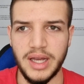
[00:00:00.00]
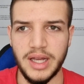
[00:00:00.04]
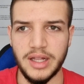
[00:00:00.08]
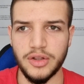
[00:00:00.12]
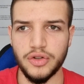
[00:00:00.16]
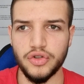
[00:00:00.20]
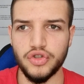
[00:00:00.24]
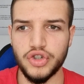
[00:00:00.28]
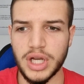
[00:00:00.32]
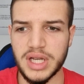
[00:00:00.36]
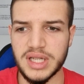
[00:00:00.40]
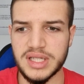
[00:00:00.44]

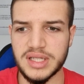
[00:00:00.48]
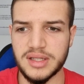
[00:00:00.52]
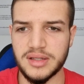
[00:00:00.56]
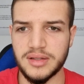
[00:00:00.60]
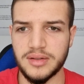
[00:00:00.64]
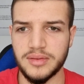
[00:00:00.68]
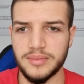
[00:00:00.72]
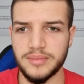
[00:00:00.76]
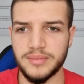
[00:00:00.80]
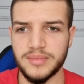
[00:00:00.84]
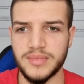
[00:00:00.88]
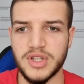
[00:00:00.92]
and
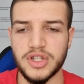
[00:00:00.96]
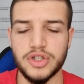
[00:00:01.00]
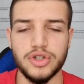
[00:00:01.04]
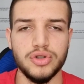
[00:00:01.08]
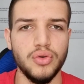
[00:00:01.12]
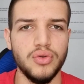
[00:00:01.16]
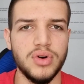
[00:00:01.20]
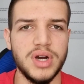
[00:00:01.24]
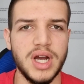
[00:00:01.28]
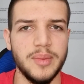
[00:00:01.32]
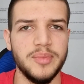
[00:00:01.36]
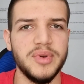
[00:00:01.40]
just
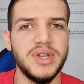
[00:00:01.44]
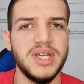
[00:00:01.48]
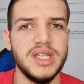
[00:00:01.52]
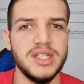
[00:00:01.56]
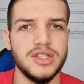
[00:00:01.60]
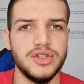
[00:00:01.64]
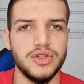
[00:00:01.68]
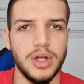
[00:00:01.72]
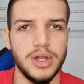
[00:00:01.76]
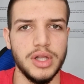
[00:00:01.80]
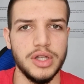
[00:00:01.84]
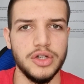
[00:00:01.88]
soak up
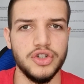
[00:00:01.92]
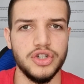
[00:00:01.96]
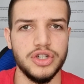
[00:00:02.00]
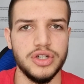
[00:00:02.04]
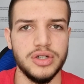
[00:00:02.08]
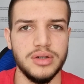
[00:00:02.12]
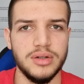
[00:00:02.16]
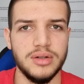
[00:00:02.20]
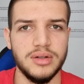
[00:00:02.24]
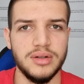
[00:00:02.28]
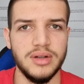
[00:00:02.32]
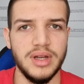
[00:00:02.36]
his
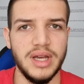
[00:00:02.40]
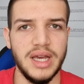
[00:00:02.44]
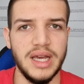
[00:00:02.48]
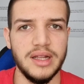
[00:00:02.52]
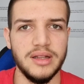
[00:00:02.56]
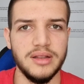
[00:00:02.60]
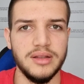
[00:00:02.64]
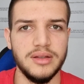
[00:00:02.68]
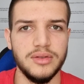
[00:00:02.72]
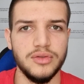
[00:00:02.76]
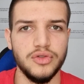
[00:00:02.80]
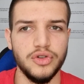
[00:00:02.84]
knowledge
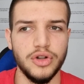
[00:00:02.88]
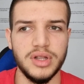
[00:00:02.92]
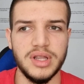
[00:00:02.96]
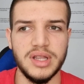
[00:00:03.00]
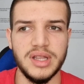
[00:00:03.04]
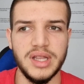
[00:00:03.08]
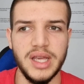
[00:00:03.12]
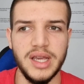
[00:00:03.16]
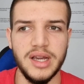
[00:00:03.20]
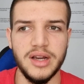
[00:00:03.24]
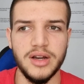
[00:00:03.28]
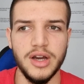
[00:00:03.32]
and
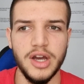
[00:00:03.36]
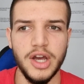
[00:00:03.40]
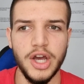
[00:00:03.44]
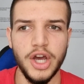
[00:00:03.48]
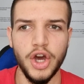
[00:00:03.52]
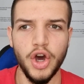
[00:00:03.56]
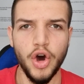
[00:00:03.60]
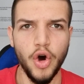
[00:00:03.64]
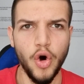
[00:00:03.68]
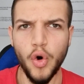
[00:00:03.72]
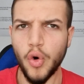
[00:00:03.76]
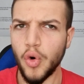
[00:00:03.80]
not think,
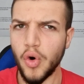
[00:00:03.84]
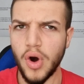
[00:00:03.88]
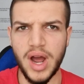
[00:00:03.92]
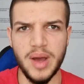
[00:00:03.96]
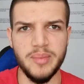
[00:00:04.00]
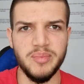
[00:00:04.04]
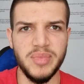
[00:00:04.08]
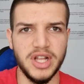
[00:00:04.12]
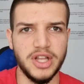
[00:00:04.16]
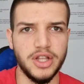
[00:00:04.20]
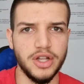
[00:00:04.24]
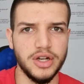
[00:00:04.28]
oh,
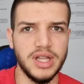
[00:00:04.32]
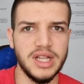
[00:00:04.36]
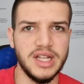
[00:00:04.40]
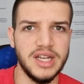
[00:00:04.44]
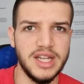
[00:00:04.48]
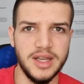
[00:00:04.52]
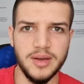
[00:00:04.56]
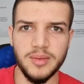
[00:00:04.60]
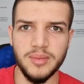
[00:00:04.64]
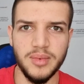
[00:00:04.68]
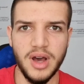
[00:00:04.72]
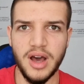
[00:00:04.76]
I'm better
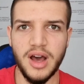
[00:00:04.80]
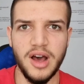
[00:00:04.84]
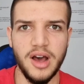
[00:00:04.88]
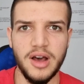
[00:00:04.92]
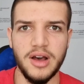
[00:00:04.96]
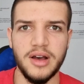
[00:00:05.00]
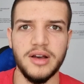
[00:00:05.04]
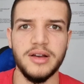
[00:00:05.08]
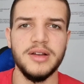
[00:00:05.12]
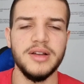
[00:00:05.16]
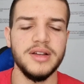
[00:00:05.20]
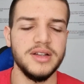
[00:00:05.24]
than him.
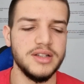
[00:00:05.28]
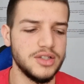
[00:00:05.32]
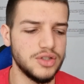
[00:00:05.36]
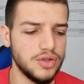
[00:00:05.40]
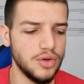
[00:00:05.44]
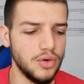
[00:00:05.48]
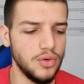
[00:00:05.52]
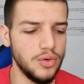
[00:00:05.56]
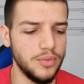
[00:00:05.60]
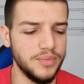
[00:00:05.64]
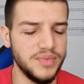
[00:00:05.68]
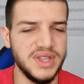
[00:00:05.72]

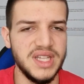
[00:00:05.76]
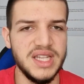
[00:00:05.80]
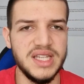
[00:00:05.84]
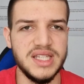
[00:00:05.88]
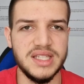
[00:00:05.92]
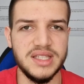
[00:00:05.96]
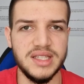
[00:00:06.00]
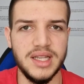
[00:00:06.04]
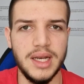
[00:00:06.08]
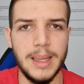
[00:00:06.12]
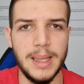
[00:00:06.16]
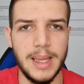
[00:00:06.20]
So
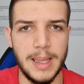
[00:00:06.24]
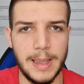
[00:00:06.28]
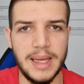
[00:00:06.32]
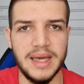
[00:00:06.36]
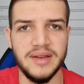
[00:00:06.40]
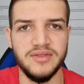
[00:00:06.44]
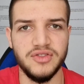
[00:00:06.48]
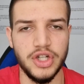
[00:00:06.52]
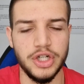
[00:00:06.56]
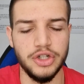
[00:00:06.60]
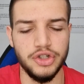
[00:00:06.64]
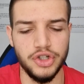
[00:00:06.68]
this is really a
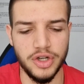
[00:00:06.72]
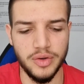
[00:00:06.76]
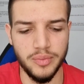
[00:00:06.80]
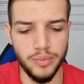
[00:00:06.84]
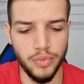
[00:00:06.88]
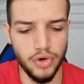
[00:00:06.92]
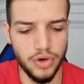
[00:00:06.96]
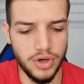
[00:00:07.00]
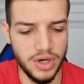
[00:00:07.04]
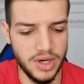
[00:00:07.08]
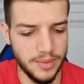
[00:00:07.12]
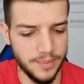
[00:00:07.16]

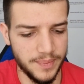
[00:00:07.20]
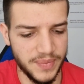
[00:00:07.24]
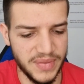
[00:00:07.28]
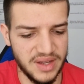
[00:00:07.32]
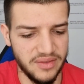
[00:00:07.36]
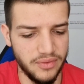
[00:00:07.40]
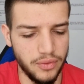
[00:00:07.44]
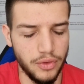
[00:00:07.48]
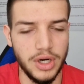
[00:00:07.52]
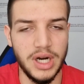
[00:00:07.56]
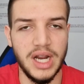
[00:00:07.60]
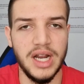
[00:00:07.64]
life-changing book
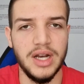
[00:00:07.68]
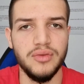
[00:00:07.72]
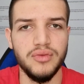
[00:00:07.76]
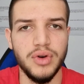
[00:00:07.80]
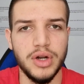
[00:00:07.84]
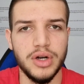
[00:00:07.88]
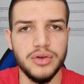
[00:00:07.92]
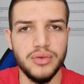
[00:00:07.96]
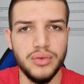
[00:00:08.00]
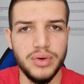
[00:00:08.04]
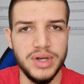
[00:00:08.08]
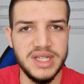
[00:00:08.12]
for
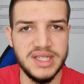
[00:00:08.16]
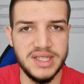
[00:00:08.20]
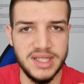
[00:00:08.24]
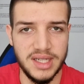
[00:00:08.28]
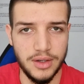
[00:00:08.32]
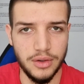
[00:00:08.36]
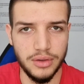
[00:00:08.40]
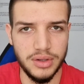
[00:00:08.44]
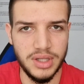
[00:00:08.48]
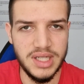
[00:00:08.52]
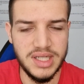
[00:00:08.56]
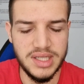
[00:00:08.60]
anyone who
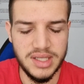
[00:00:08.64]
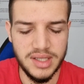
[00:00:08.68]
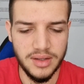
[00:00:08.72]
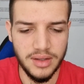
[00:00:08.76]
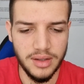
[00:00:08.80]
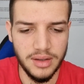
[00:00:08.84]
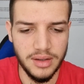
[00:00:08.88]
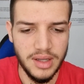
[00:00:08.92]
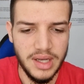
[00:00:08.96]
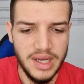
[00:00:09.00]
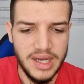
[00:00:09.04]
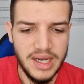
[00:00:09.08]
is
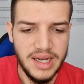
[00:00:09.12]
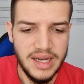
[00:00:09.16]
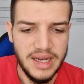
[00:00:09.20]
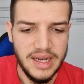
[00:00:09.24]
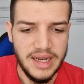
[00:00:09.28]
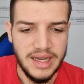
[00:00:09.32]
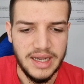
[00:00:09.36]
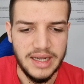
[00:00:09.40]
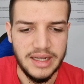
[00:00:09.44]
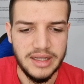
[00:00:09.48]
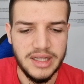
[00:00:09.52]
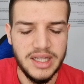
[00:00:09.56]
egotistical.
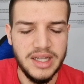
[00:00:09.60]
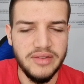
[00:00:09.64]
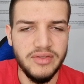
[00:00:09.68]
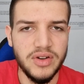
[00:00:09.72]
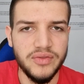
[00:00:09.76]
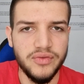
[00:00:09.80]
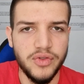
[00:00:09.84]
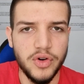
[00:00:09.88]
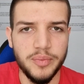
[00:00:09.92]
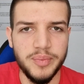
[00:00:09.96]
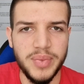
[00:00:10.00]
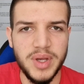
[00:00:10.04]
And
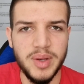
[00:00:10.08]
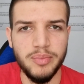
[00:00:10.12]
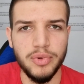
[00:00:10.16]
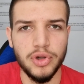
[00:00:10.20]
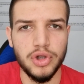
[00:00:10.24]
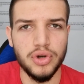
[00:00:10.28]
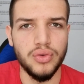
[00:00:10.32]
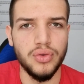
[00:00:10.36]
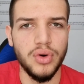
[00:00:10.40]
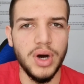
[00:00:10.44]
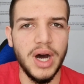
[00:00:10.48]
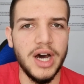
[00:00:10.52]
even for
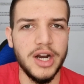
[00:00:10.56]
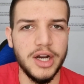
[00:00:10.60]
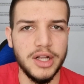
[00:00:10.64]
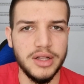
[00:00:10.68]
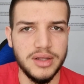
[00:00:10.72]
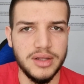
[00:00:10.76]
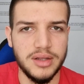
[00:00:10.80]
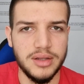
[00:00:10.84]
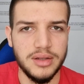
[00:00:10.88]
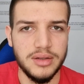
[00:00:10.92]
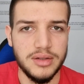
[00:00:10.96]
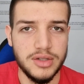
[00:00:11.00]
people who
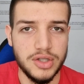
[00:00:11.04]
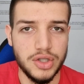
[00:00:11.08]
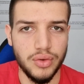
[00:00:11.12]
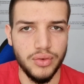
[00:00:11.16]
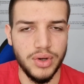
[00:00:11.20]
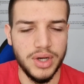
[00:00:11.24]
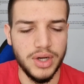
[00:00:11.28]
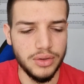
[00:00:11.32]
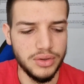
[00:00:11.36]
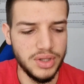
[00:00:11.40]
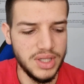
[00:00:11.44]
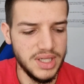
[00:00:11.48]
aren't
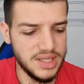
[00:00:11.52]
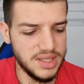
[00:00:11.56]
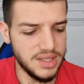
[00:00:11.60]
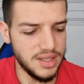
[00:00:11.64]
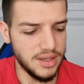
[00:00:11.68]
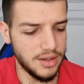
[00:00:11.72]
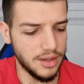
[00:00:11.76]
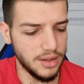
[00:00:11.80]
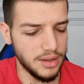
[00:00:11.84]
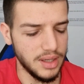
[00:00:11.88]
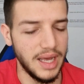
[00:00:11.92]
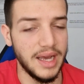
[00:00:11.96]
so
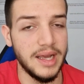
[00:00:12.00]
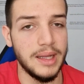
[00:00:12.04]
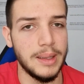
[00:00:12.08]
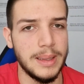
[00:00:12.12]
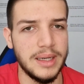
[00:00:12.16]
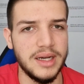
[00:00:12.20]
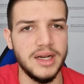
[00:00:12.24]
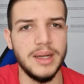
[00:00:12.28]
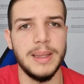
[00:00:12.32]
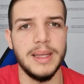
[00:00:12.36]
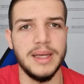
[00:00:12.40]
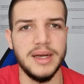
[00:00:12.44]
egotistical, I
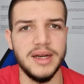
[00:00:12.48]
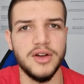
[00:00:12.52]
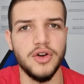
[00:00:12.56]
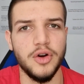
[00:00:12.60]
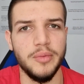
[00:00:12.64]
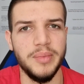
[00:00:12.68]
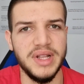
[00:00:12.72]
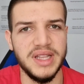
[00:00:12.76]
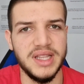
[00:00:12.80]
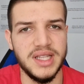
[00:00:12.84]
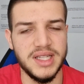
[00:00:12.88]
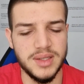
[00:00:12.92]
really
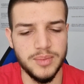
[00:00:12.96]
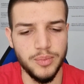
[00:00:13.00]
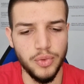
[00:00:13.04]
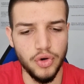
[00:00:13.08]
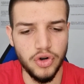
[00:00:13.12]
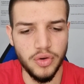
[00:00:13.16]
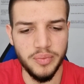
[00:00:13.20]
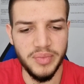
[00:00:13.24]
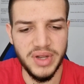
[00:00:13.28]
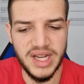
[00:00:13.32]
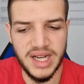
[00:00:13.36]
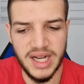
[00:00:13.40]
recommend this
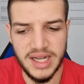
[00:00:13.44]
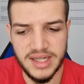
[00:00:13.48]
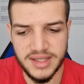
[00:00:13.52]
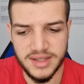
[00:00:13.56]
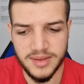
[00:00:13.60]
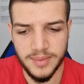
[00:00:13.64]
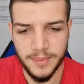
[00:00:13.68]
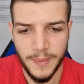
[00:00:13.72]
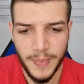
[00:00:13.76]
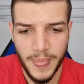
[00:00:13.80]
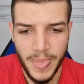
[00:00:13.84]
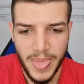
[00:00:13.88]
book
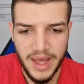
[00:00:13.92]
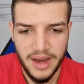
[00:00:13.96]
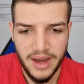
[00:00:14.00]
because